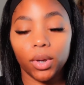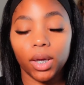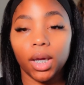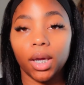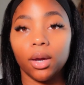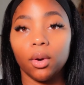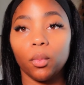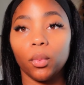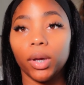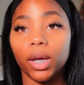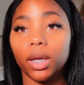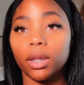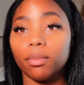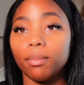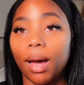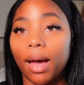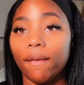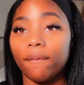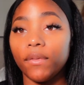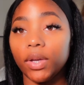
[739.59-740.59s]
in with
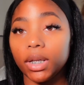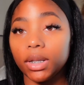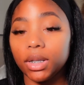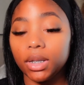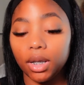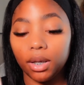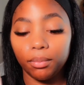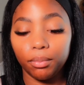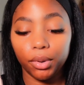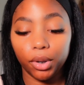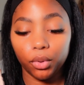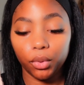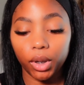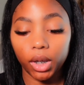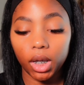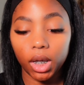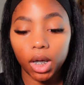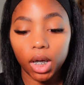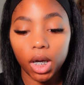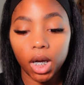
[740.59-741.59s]
my Fenty
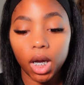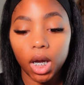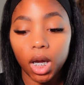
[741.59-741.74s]
Beauty